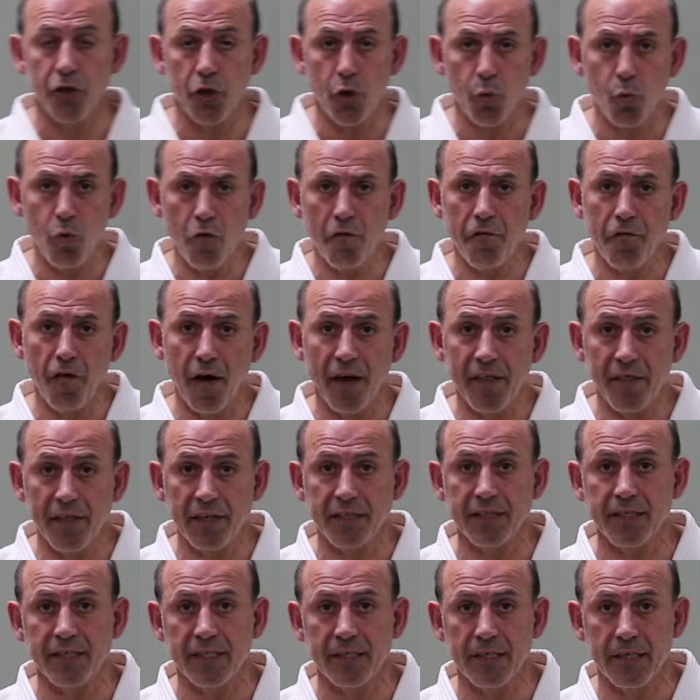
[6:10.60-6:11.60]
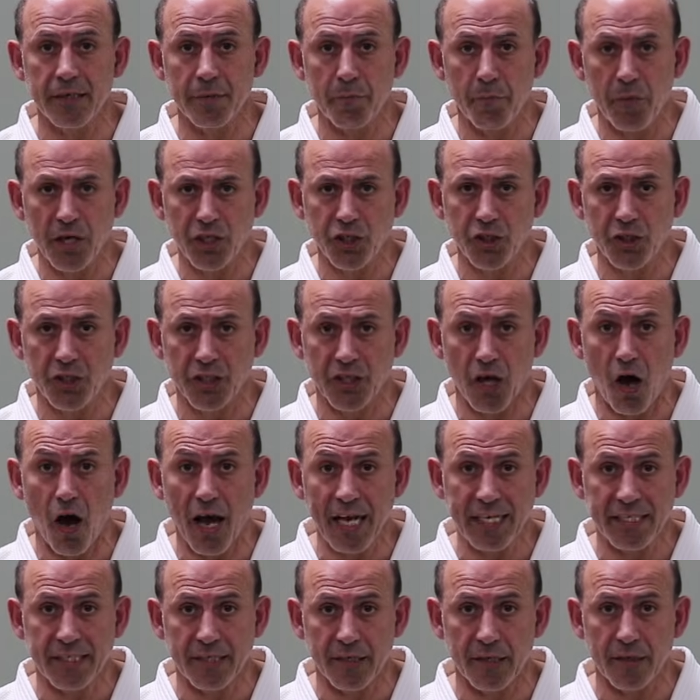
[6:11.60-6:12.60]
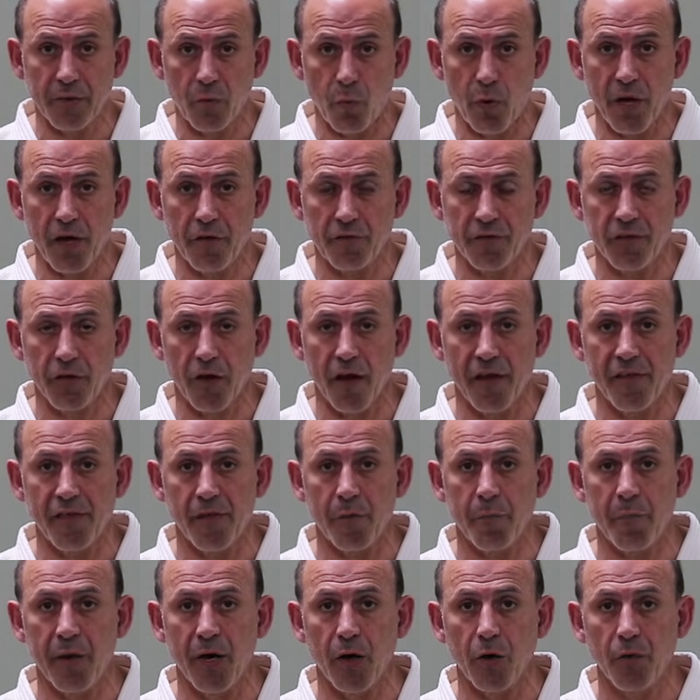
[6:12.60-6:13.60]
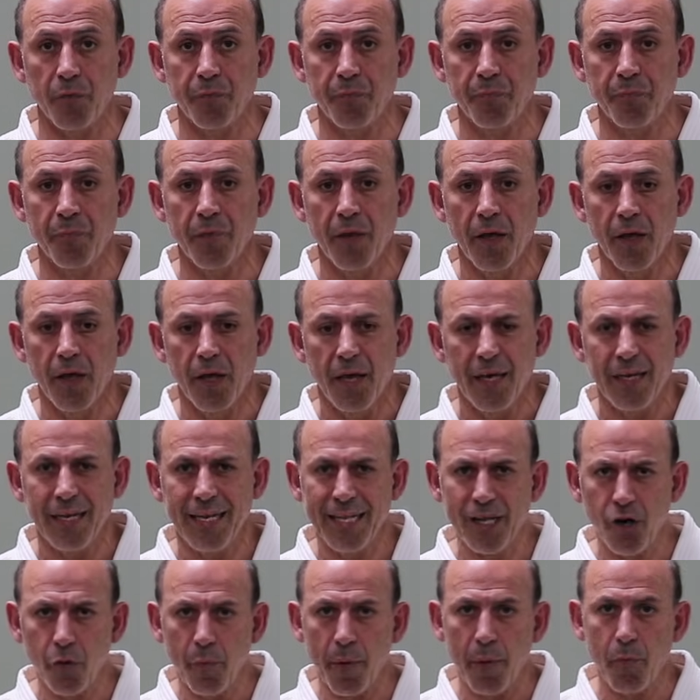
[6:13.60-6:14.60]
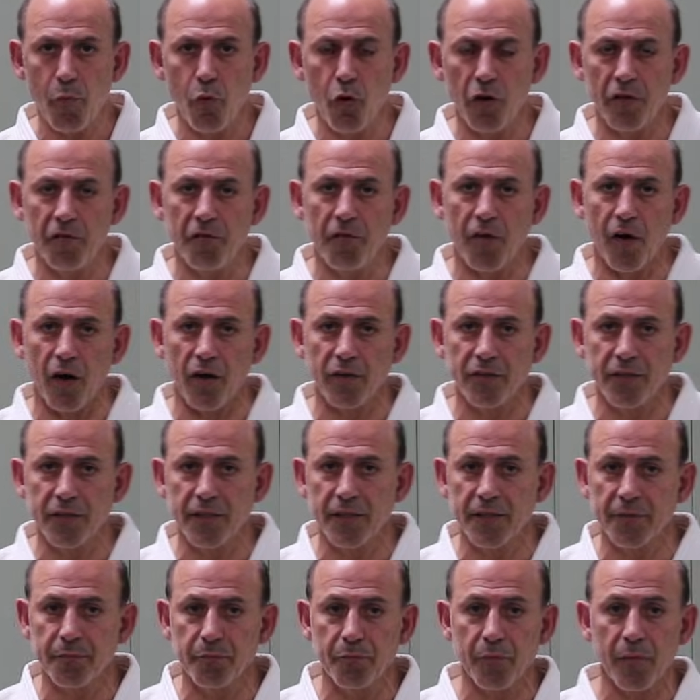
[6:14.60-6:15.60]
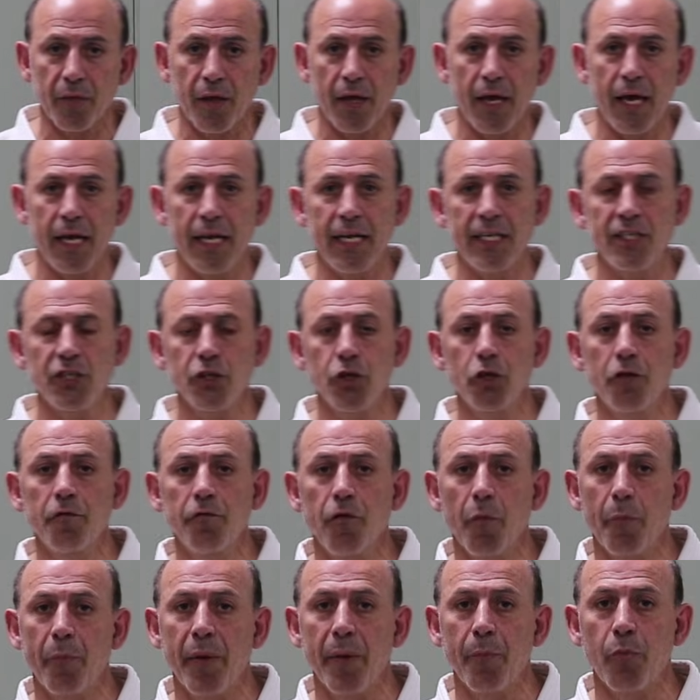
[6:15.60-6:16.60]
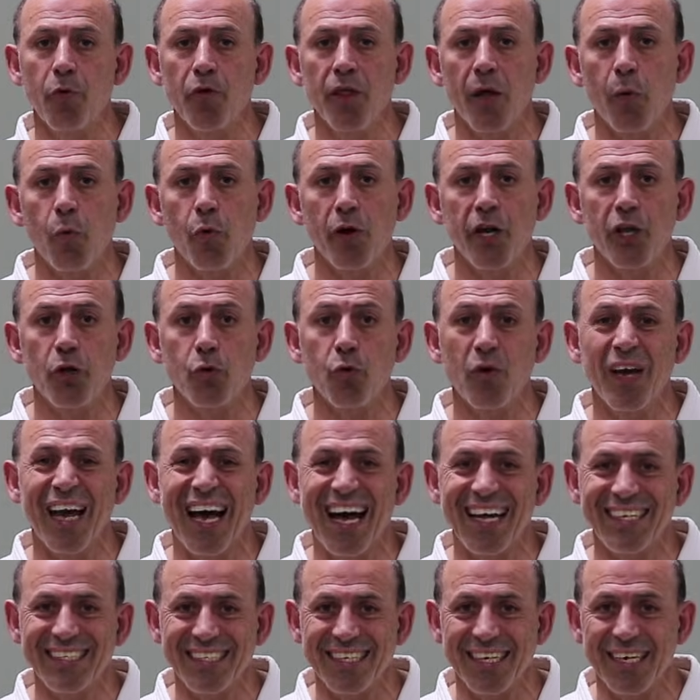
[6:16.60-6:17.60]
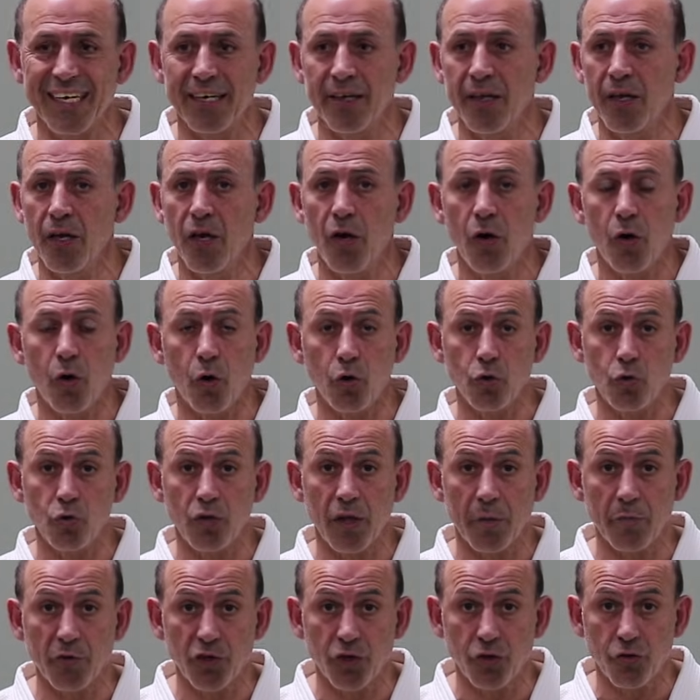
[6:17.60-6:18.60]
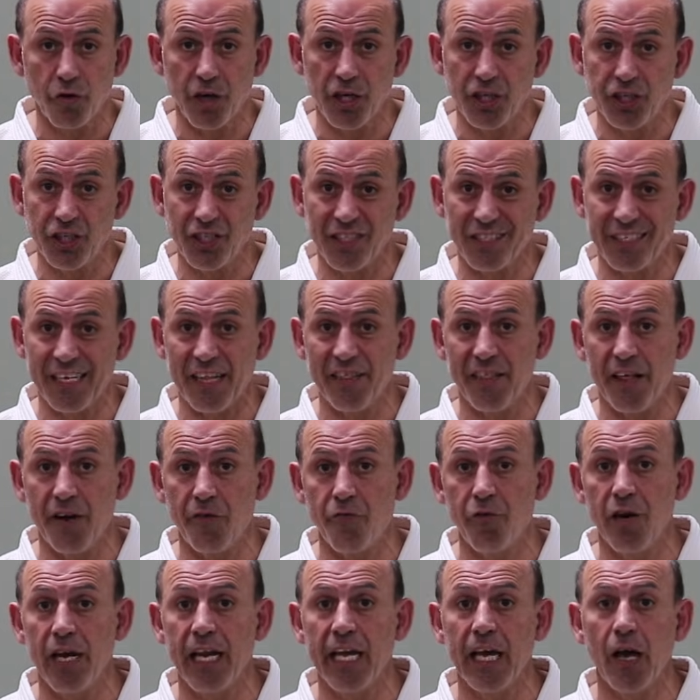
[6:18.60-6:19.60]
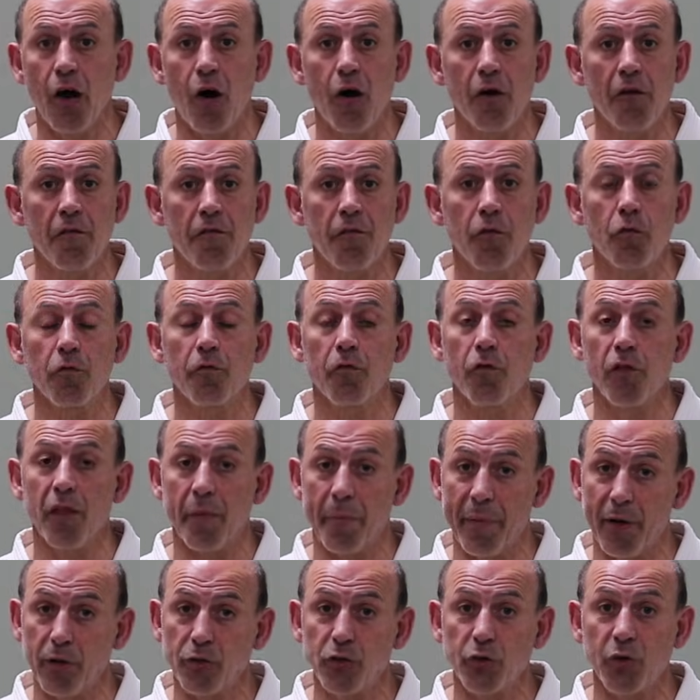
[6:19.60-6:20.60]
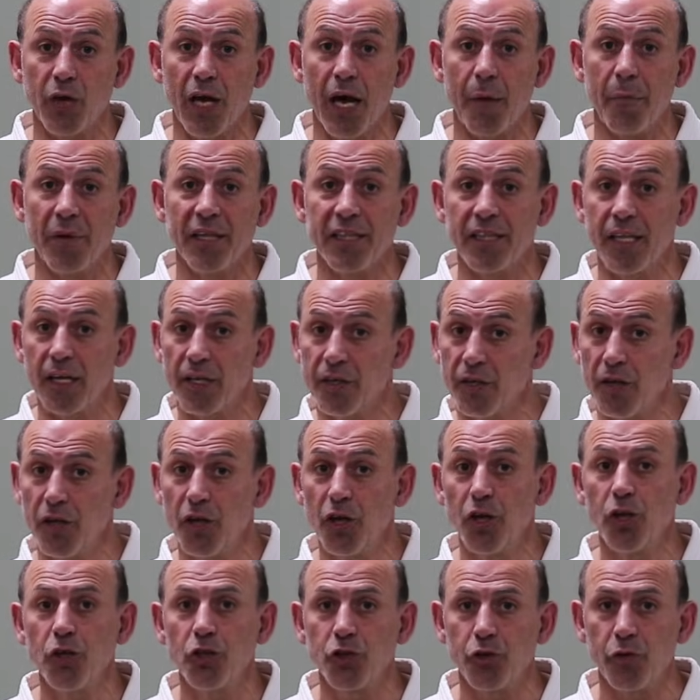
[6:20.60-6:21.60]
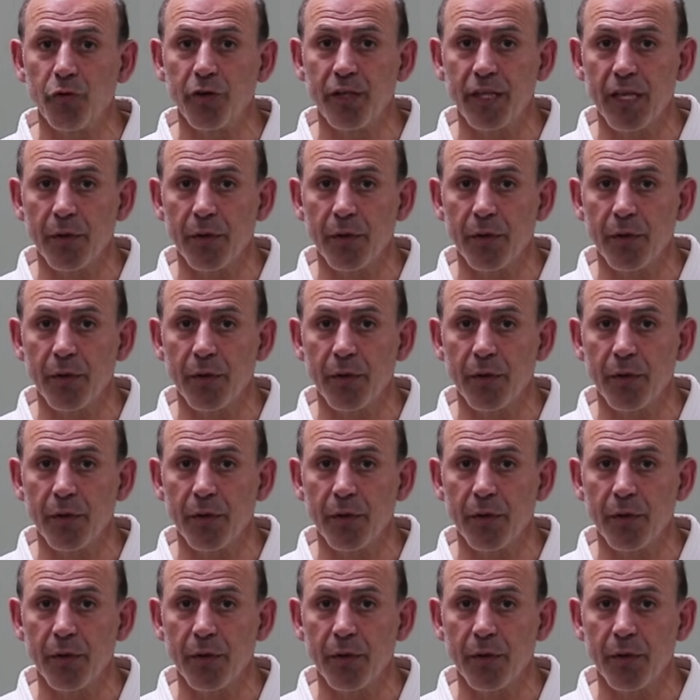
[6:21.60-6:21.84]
You will find this is a much tighter way of tying the belt, a little bit more advanced, and it's good for people that want to do kata or do demonstrations and they really can't afford for the belt to come undone during